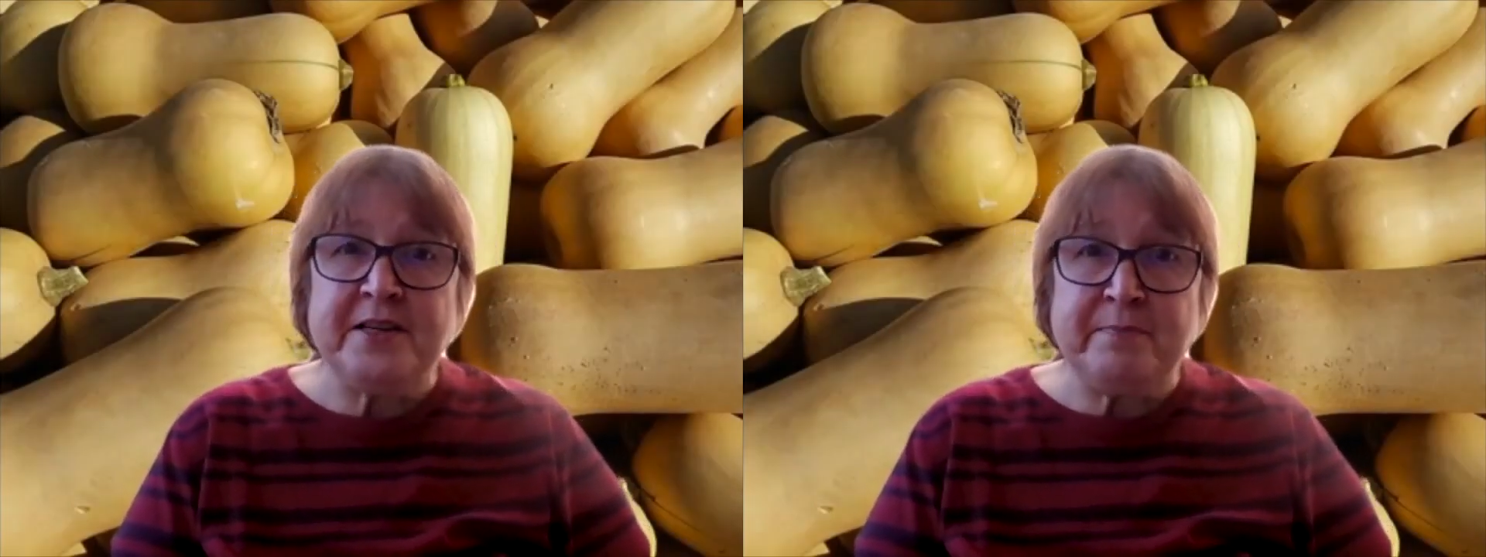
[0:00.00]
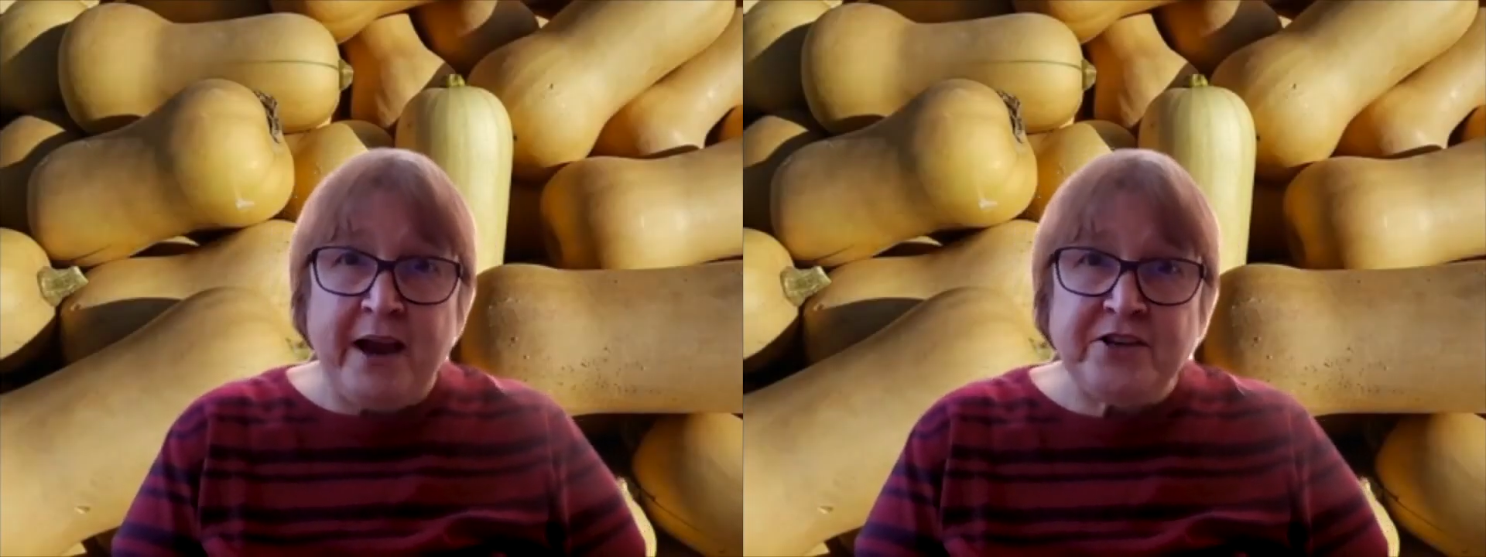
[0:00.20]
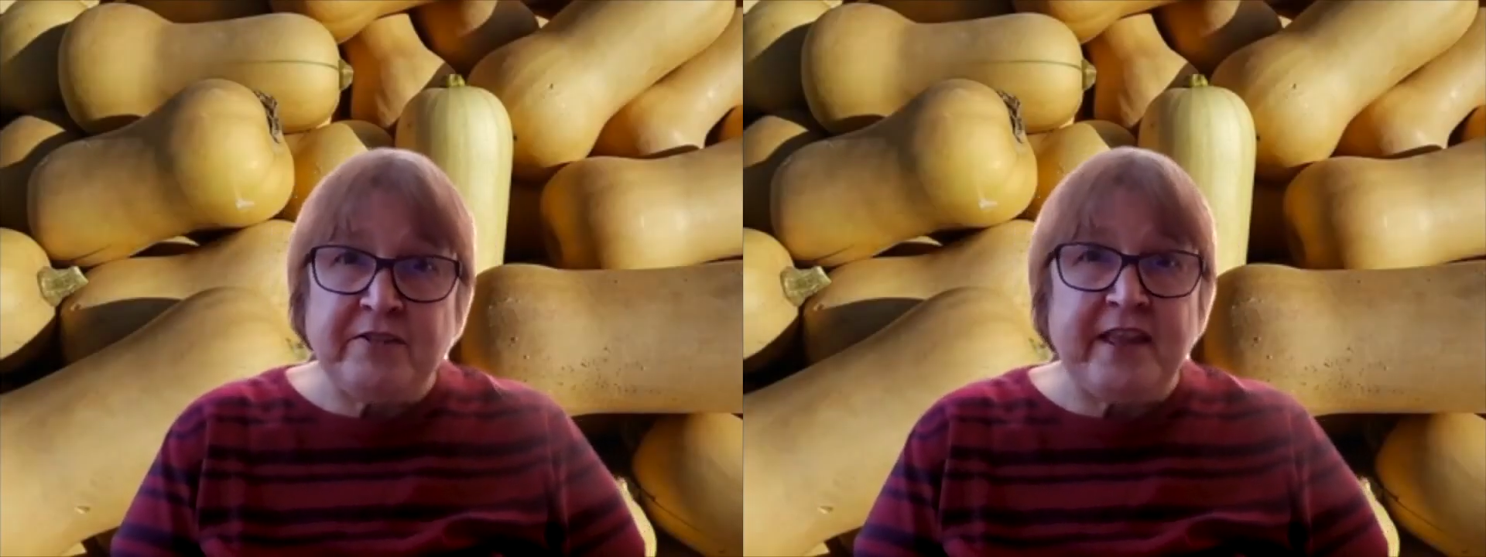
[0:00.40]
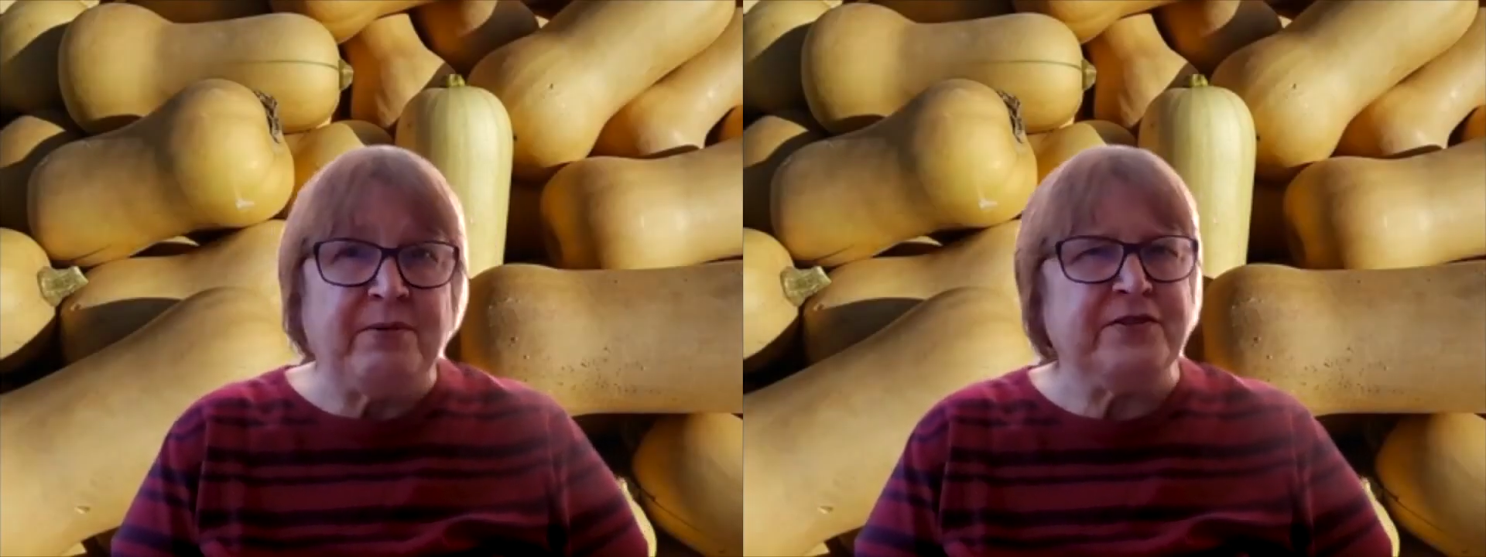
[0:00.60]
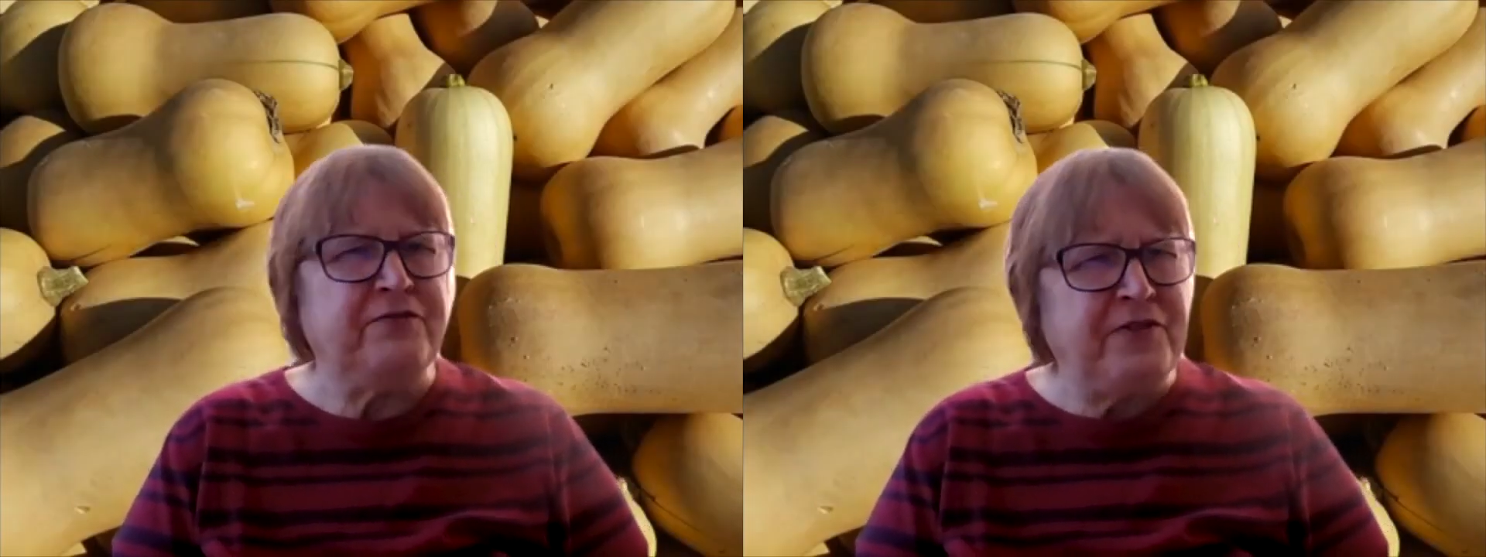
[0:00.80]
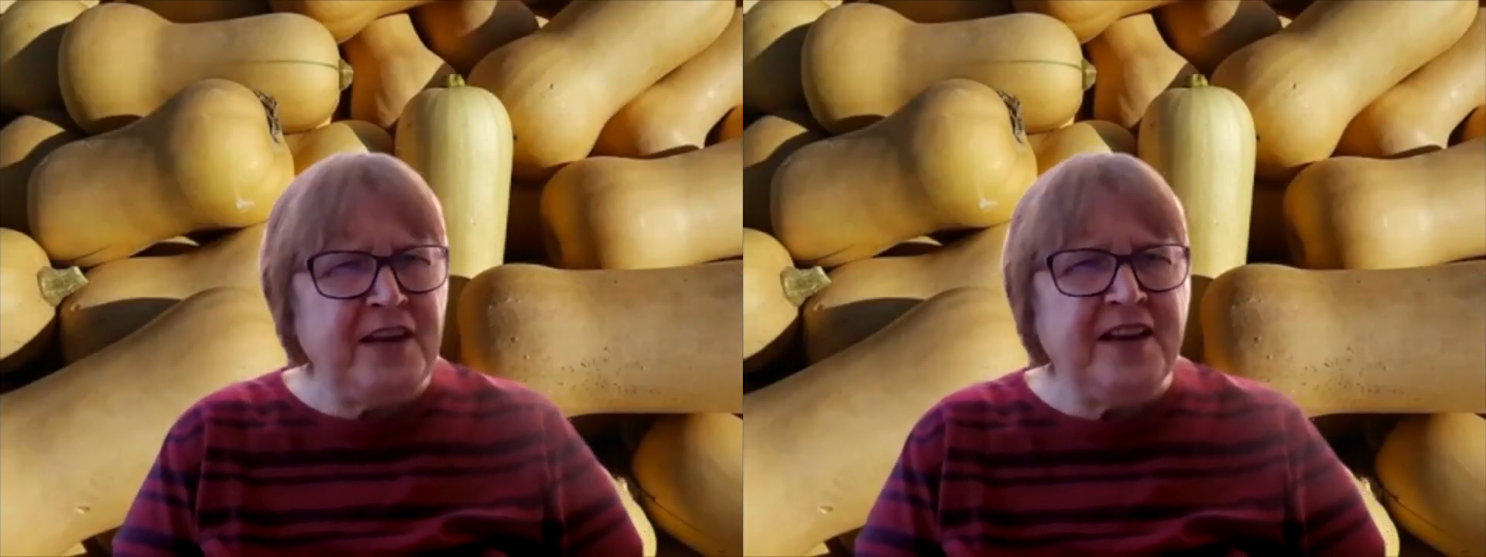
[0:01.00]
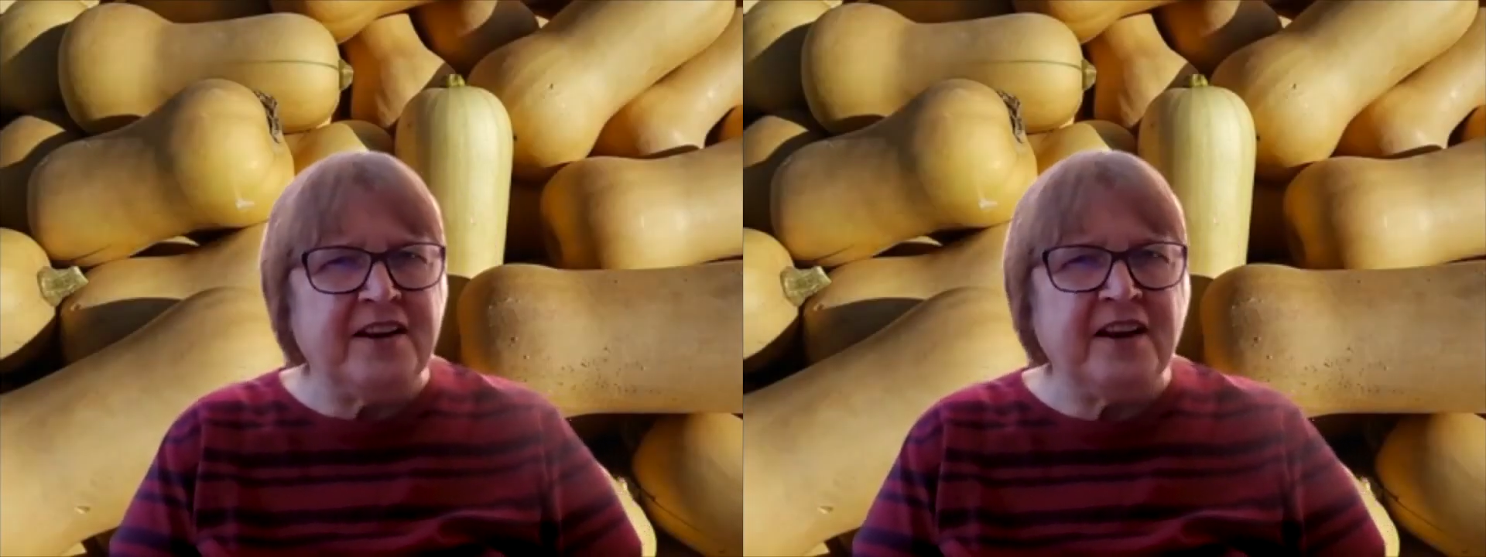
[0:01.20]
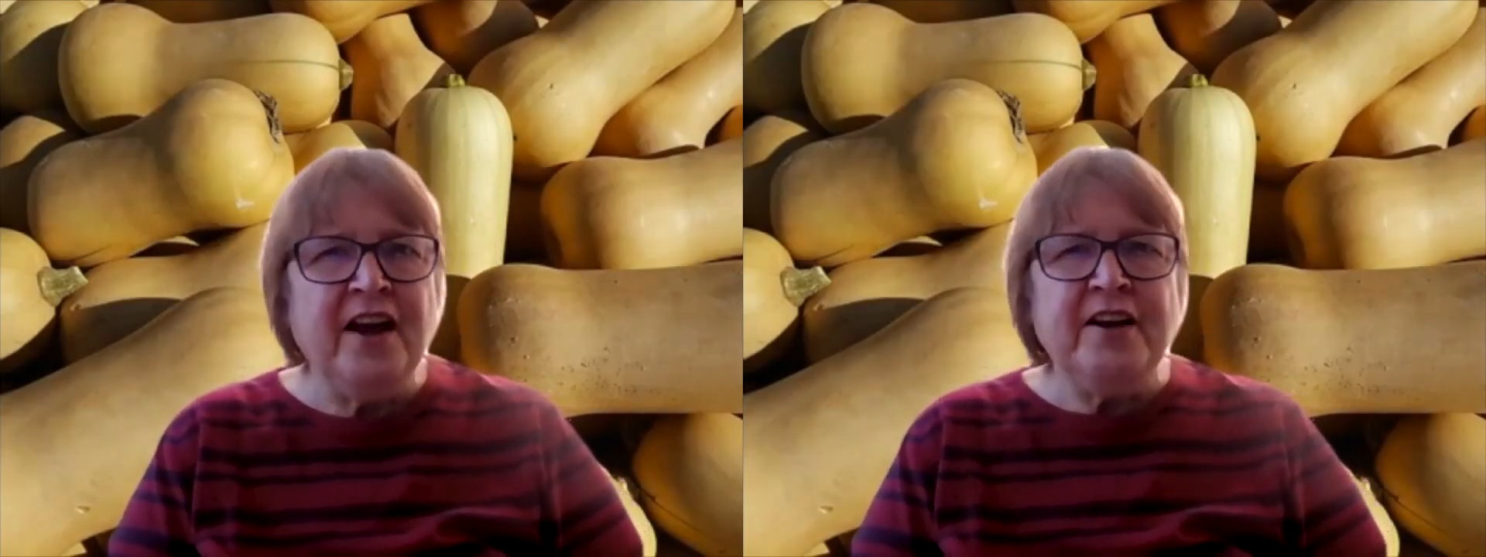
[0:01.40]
special that was vegan,